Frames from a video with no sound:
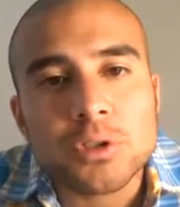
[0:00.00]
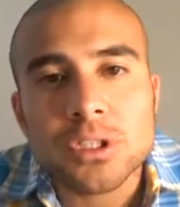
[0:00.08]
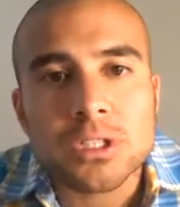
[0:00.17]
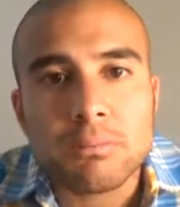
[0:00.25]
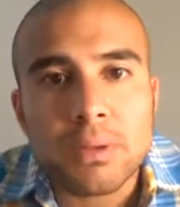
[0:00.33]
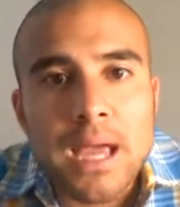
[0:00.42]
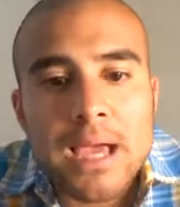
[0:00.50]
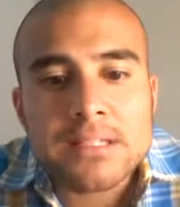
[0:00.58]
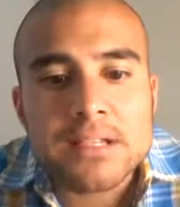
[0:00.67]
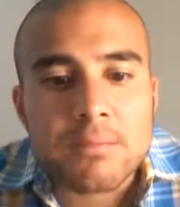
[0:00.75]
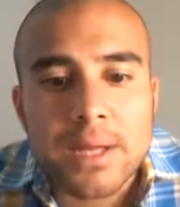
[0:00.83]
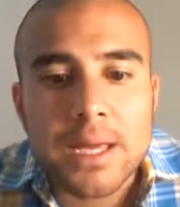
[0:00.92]
simply
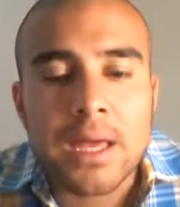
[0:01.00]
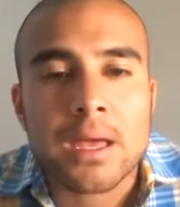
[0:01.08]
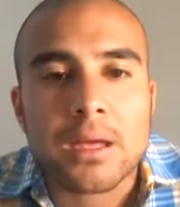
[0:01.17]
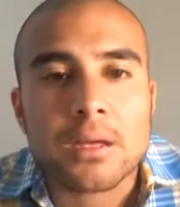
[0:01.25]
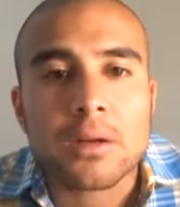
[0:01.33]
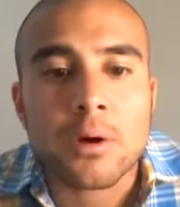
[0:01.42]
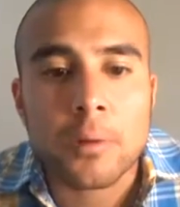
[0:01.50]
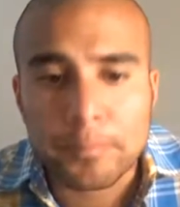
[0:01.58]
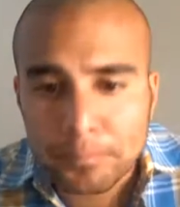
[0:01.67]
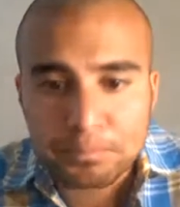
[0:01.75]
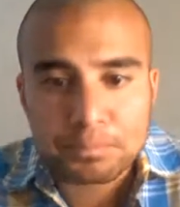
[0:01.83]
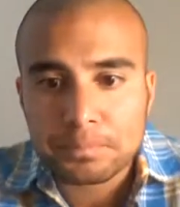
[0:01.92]
ask them, like, hey,
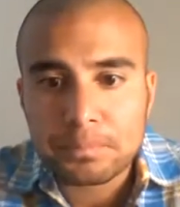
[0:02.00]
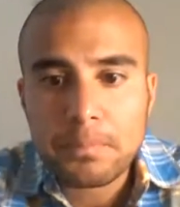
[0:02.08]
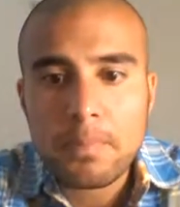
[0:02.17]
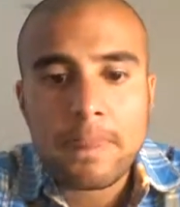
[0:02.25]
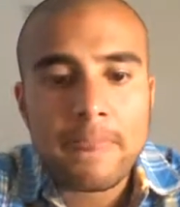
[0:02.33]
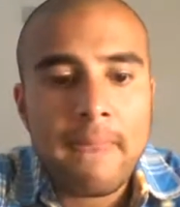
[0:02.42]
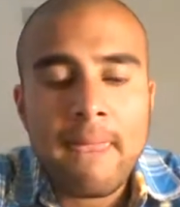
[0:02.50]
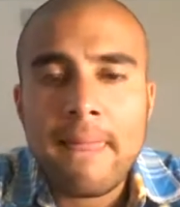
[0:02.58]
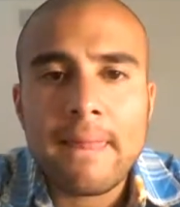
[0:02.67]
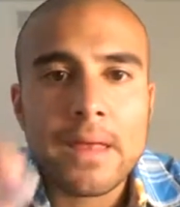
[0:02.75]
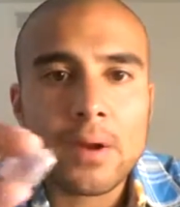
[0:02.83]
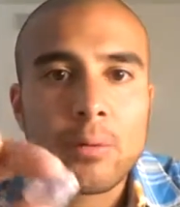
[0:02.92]

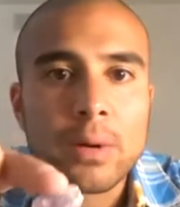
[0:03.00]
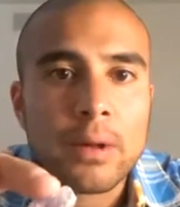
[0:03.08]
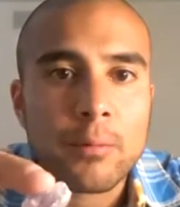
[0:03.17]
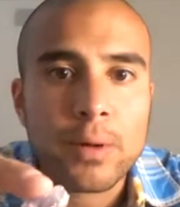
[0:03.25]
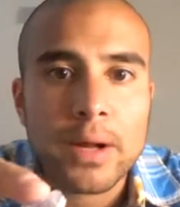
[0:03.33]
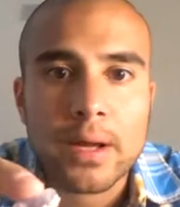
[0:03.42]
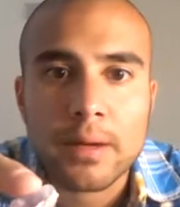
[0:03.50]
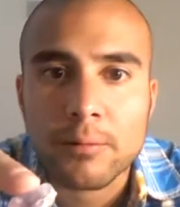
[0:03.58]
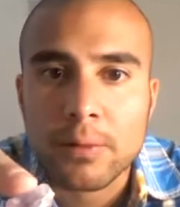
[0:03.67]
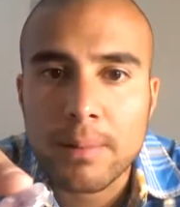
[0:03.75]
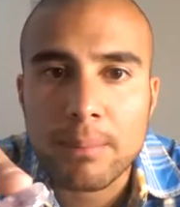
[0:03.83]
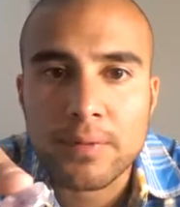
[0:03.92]

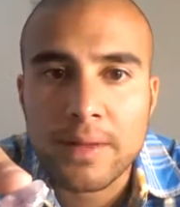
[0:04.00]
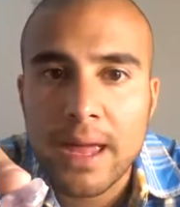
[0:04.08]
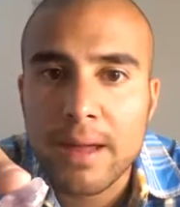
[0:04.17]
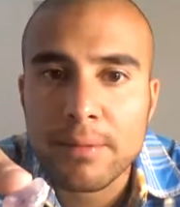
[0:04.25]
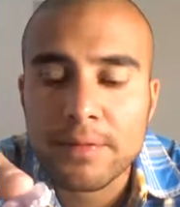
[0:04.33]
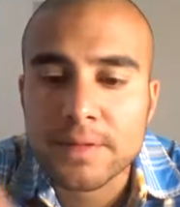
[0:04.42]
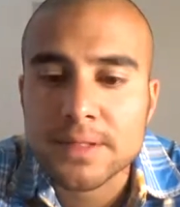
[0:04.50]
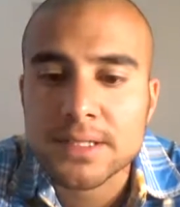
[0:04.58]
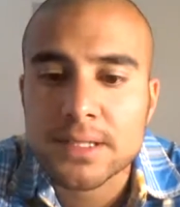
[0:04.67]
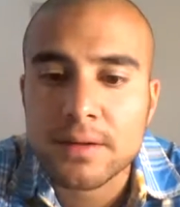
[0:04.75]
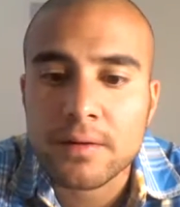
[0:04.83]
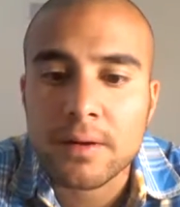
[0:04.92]
when I put the
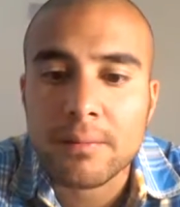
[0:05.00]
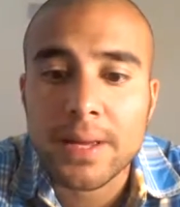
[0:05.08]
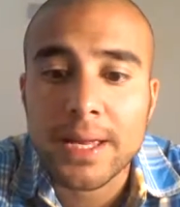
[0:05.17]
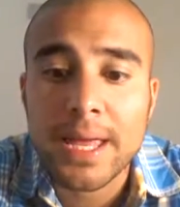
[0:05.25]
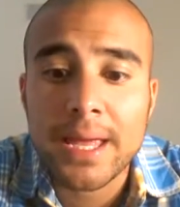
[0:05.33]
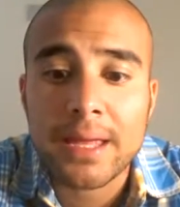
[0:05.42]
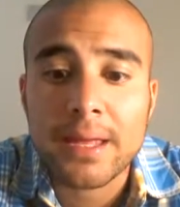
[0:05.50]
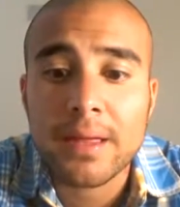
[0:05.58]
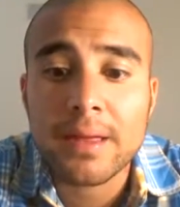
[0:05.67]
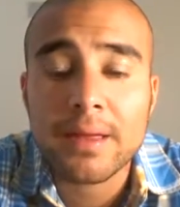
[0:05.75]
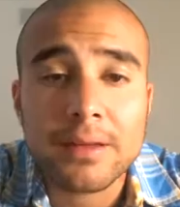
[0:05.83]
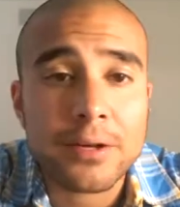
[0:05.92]
amethyst in there, I'm like, hey,
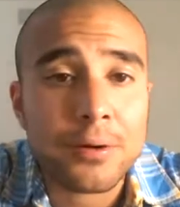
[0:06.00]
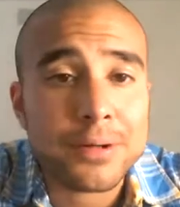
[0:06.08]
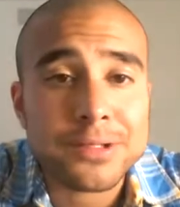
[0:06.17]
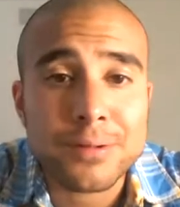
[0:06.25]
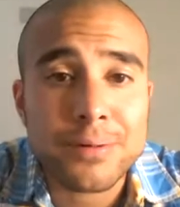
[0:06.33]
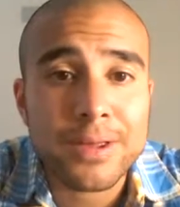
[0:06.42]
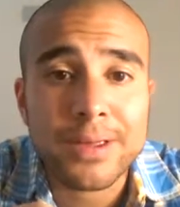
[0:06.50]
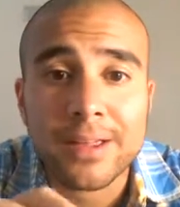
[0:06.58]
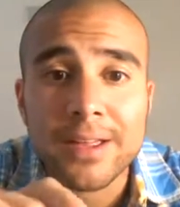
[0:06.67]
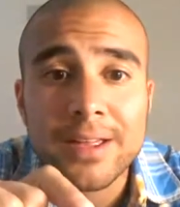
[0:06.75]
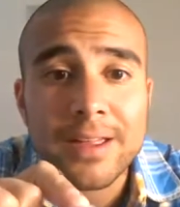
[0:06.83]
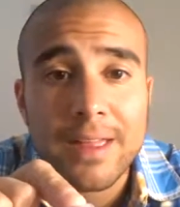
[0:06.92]
it's
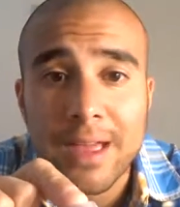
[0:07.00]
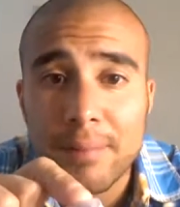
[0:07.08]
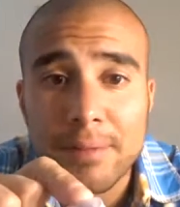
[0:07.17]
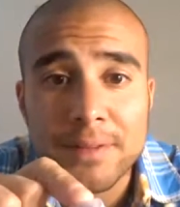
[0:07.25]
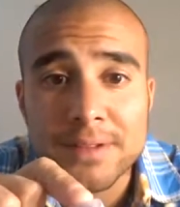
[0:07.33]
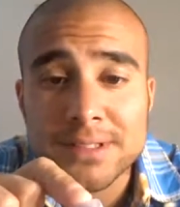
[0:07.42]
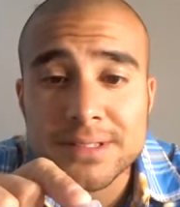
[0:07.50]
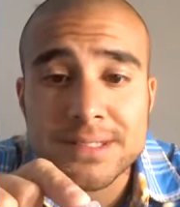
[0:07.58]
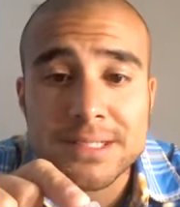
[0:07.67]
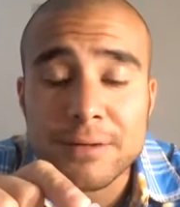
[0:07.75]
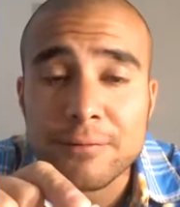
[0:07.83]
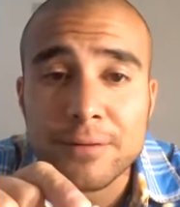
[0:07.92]
okay. Amethyst is
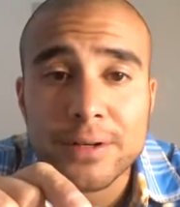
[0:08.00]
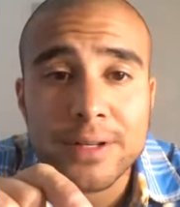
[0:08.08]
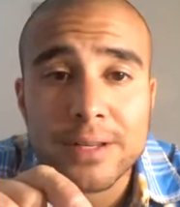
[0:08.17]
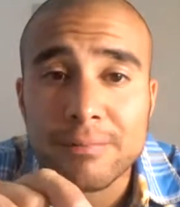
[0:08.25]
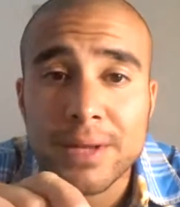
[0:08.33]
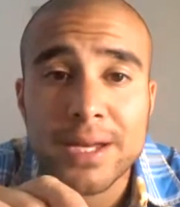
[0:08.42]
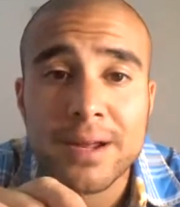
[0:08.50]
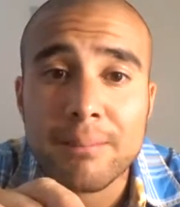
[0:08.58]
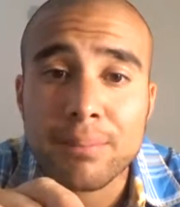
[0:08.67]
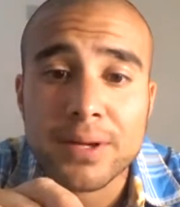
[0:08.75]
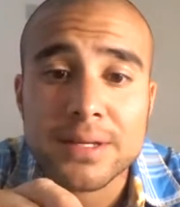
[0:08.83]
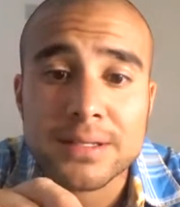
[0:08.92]
different. It may
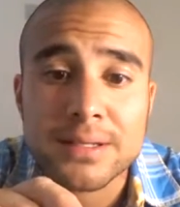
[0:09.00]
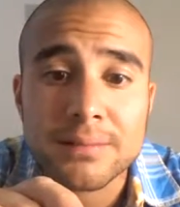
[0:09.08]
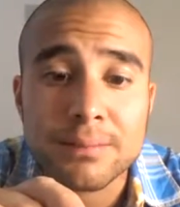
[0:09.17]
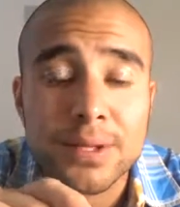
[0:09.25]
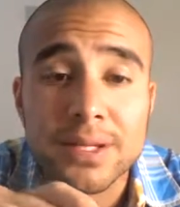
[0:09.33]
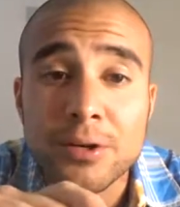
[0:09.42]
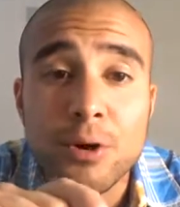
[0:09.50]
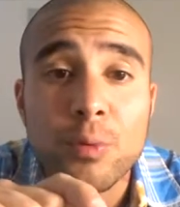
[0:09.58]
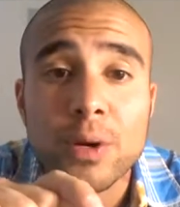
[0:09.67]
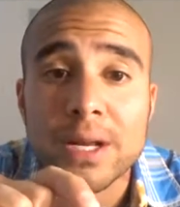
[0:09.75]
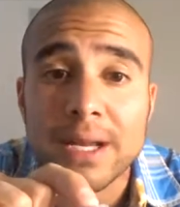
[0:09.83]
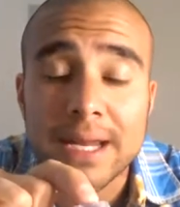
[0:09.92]
not blend in, but you know
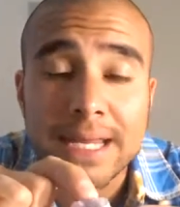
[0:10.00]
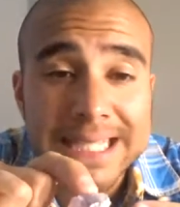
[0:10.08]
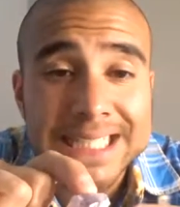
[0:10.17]
what?